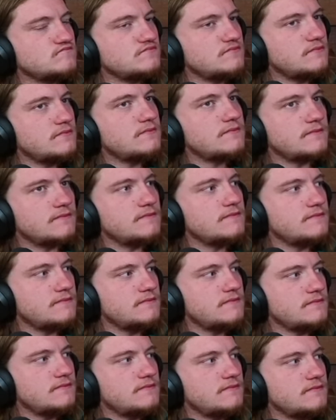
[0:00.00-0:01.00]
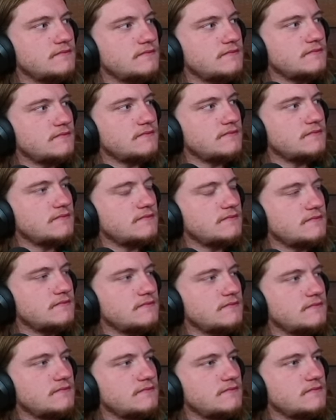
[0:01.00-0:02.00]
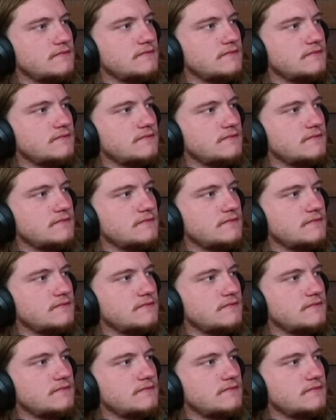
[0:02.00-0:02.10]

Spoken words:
No words are spoken by the person on screen.